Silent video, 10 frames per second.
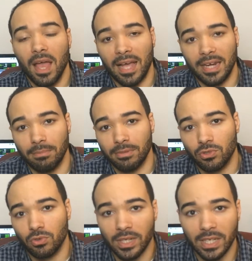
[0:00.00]
And number
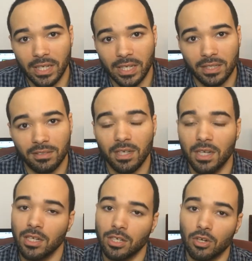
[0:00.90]
three is,
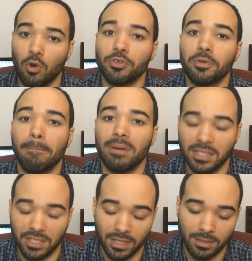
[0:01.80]
know your
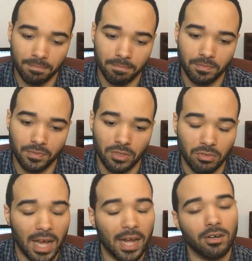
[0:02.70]
budget. You
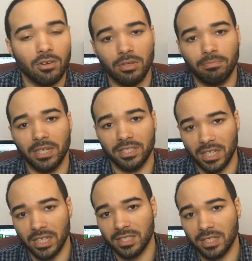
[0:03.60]
gotta know your
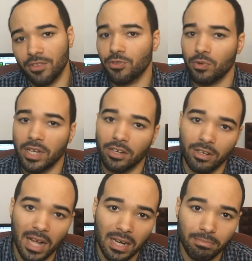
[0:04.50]
budget. Is it a
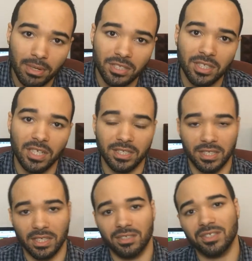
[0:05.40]
$300 budget? Is
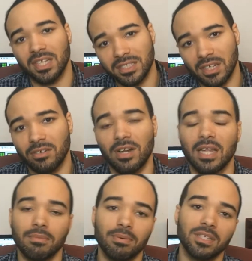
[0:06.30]
it a
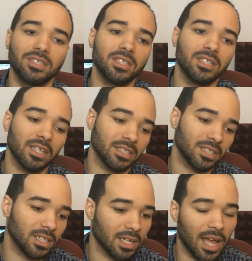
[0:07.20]
$600 budget? Is
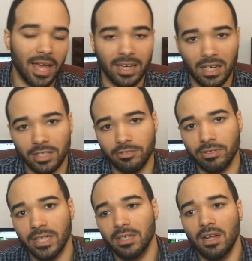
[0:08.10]
it a
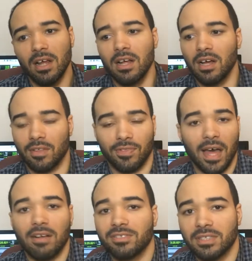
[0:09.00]
$800,
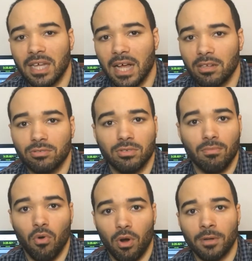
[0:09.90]
$1,000 or
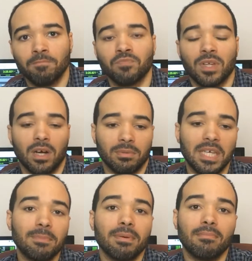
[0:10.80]
more?
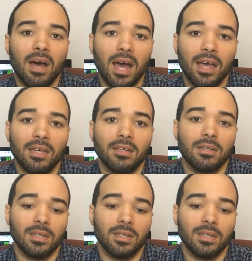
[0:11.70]
Keep in mind,